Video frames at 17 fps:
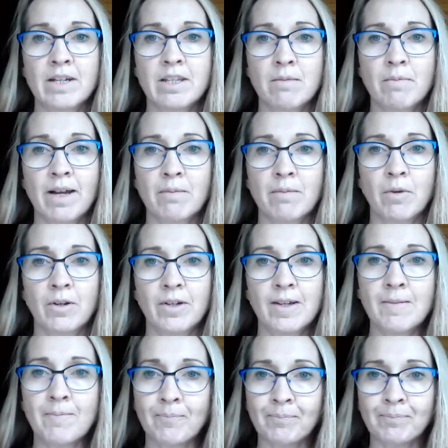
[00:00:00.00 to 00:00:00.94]
to the black
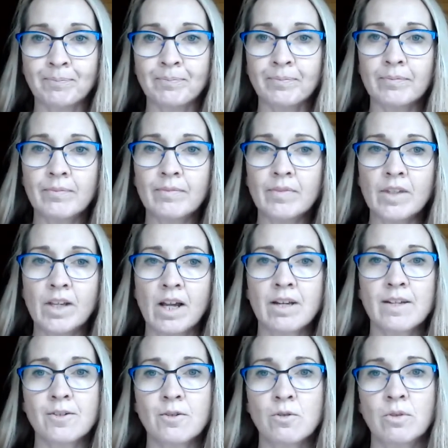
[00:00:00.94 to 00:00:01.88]
body, and
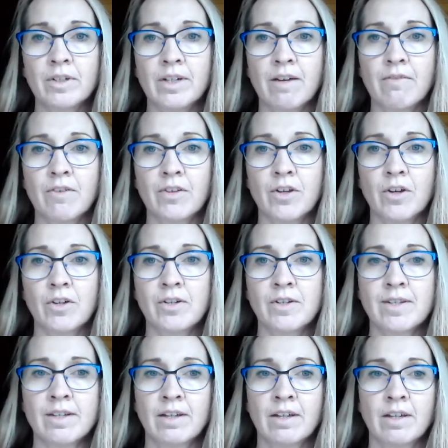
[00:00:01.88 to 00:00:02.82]
it's cool enough that
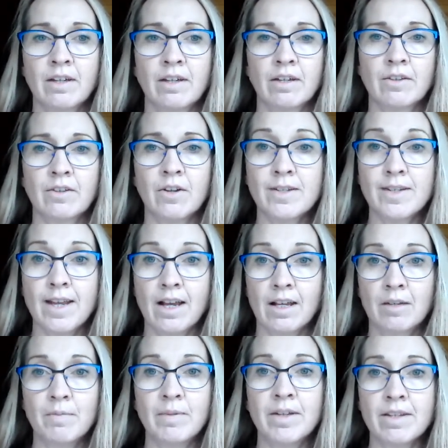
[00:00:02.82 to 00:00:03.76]
those
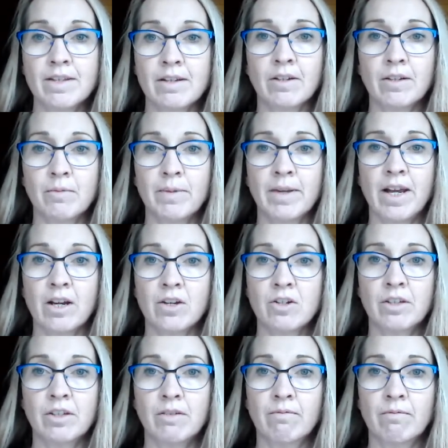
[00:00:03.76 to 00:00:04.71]
elements are going to be
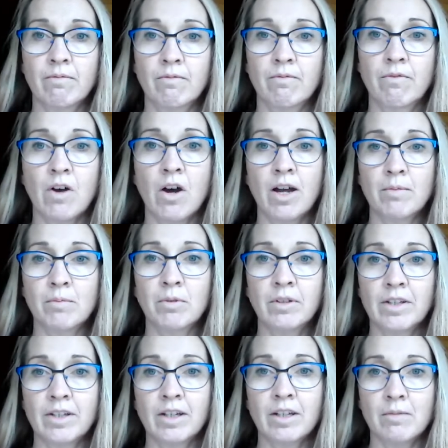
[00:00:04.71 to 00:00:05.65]
actually viable,
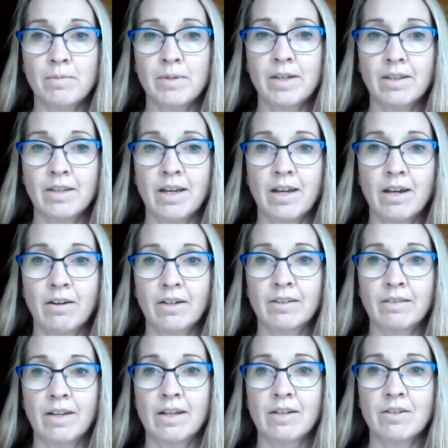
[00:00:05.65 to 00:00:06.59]
and they're going to be there,
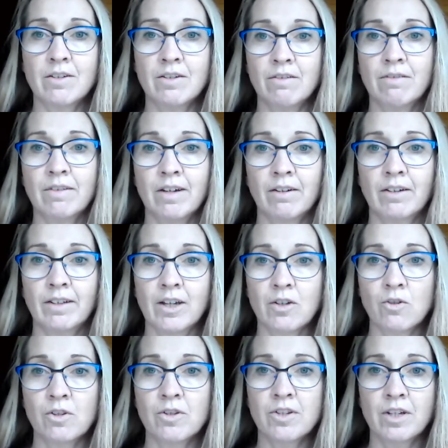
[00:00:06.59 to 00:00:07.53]
and their
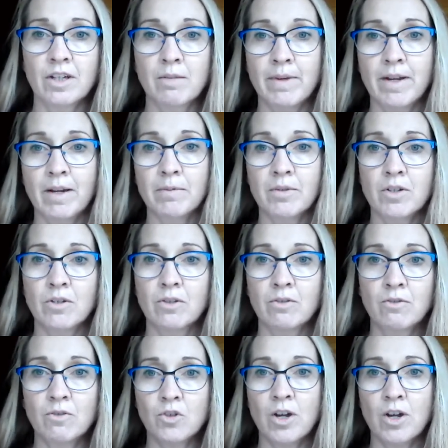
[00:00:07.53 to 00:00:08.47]
electrons are going to be able
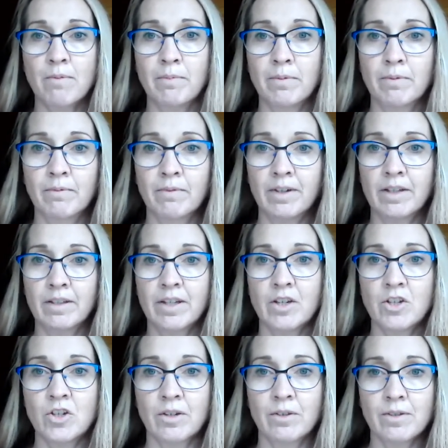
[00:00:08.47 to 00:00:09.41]
to jump in their
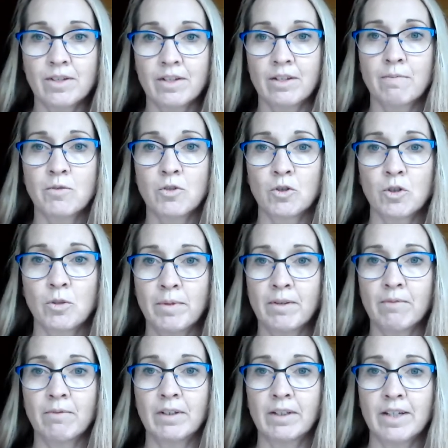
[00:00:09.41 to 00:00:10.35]
shells and absorb
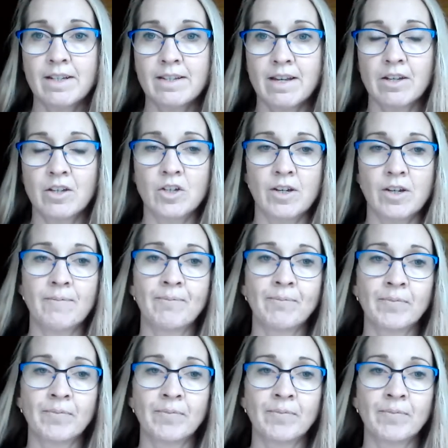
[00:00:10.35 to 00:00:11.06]
and release energy.